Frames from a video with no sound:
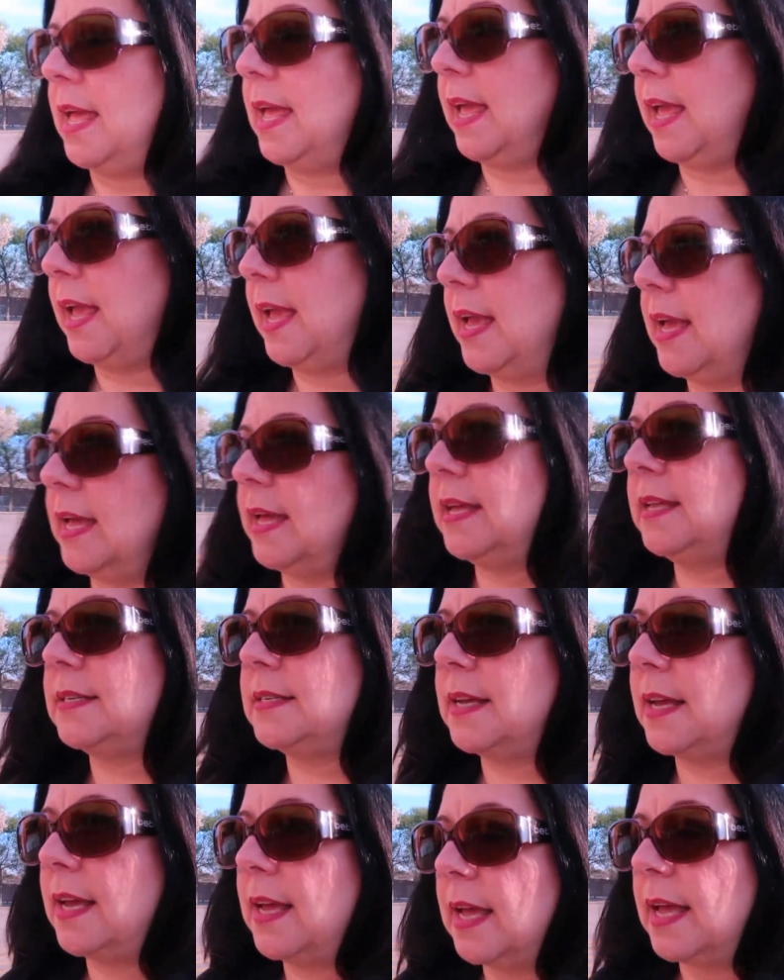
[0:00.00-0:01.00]

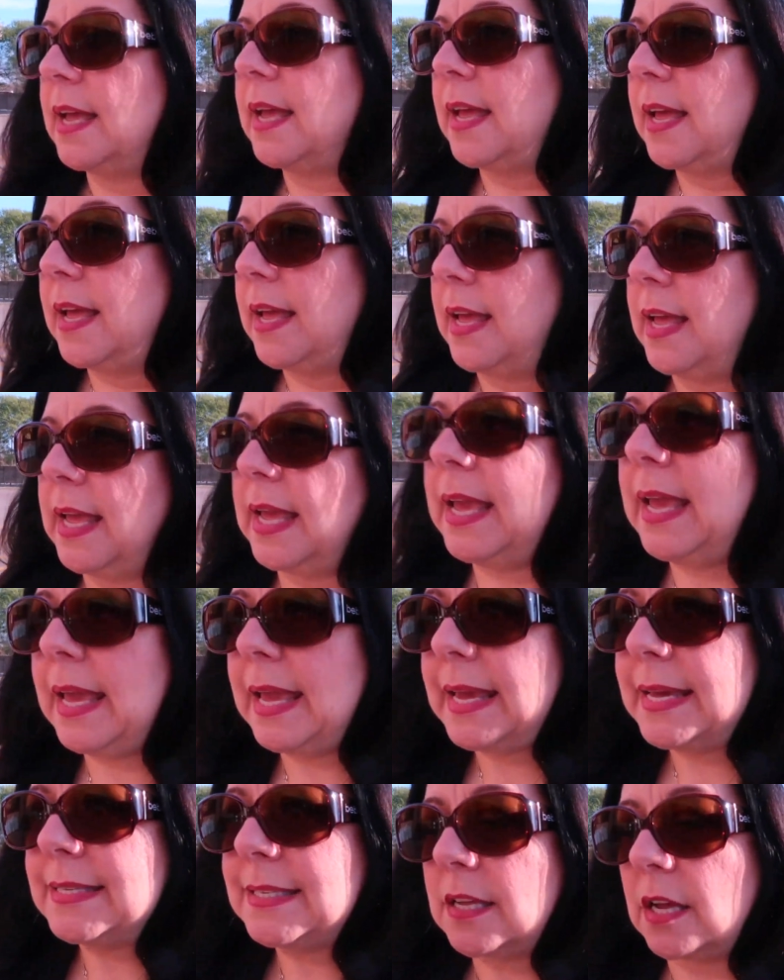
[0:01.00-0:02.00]
And
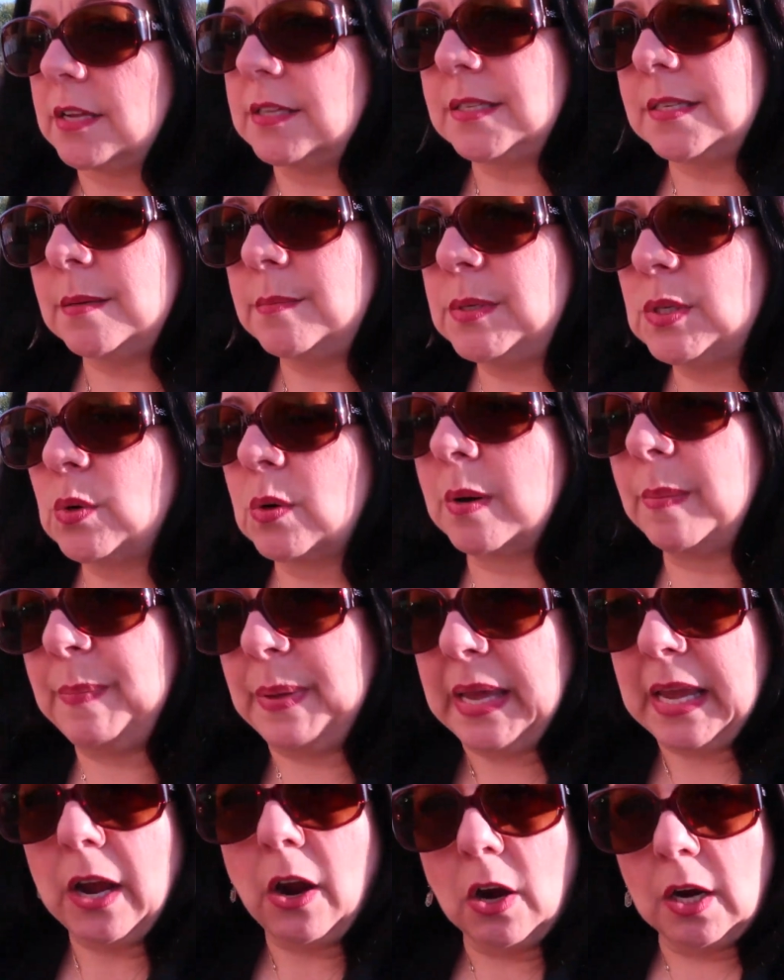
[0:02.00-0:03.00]
he is on some sort of
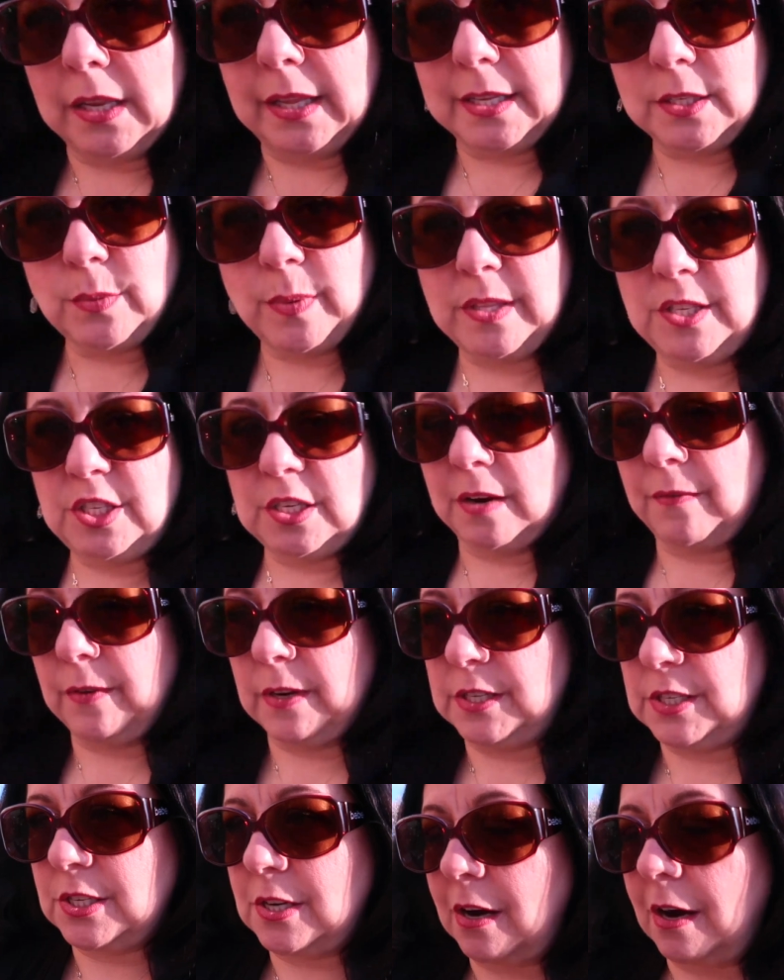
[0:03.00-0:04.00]
PR list with
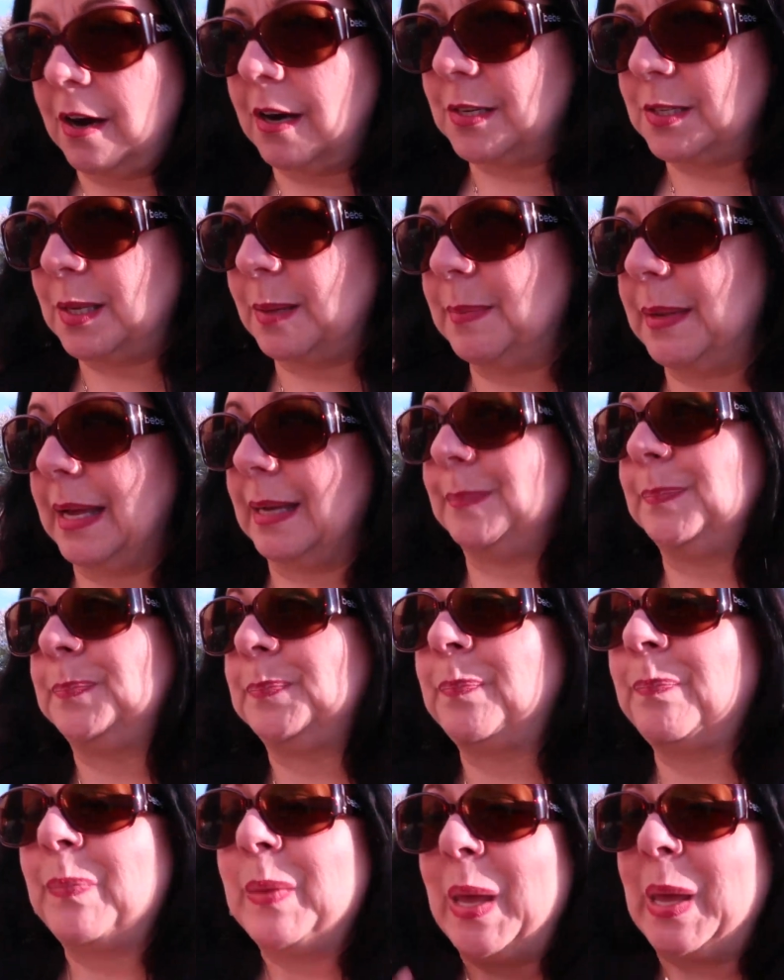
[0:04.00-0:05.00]
Jeffree Star. So I'm like,
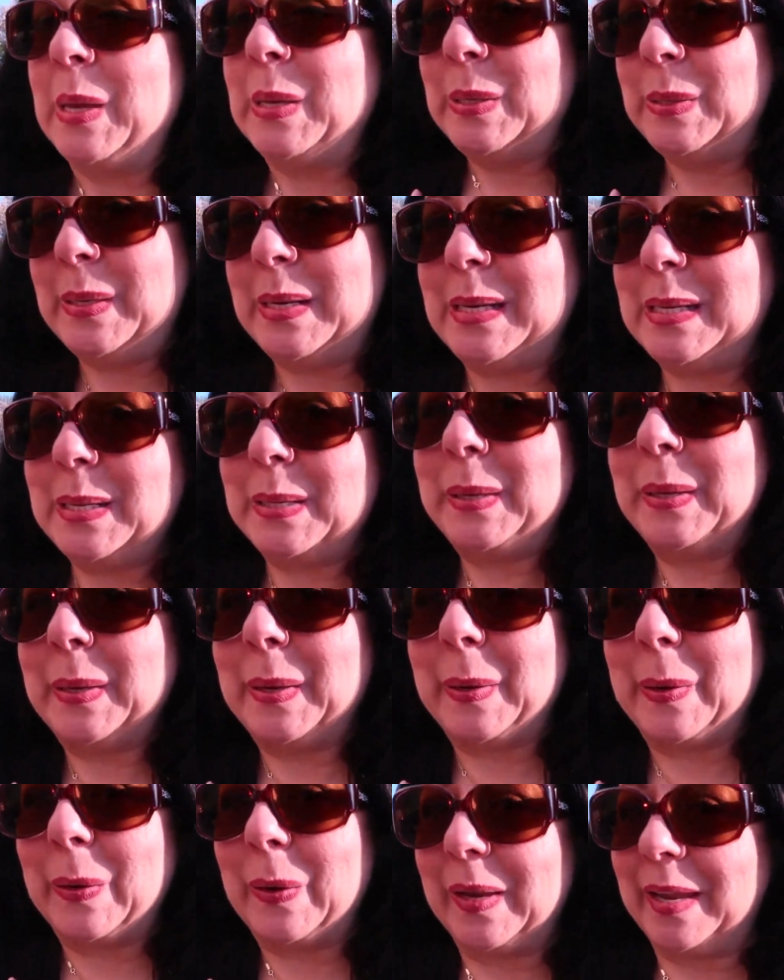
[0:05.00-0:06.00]
you need to hook
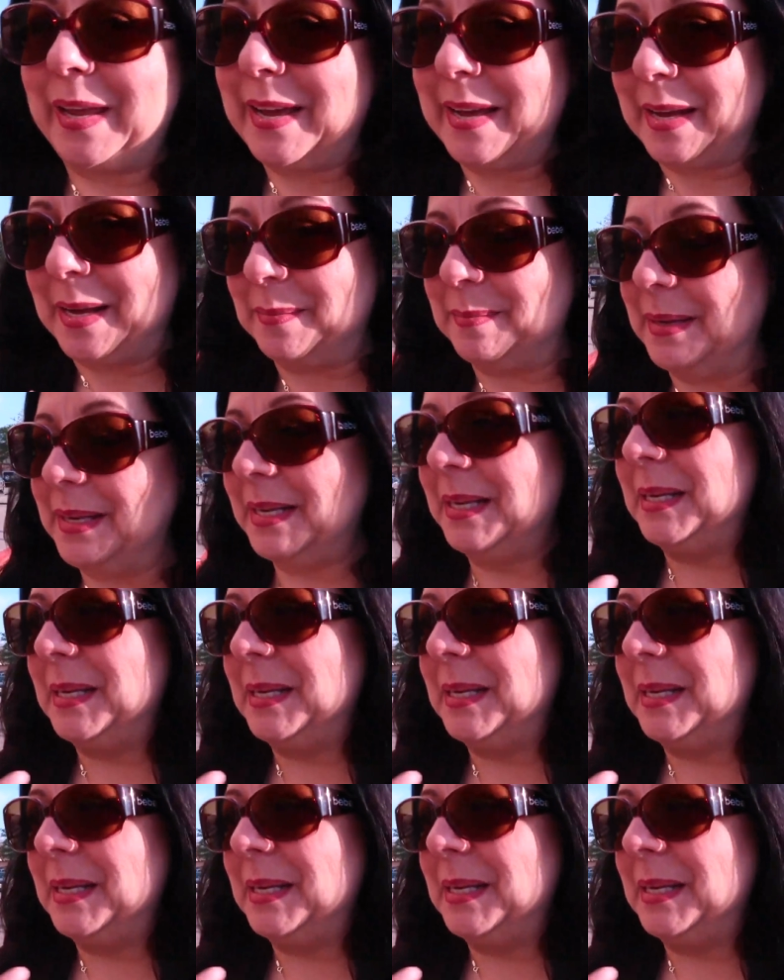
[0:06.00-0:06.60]
a girl up.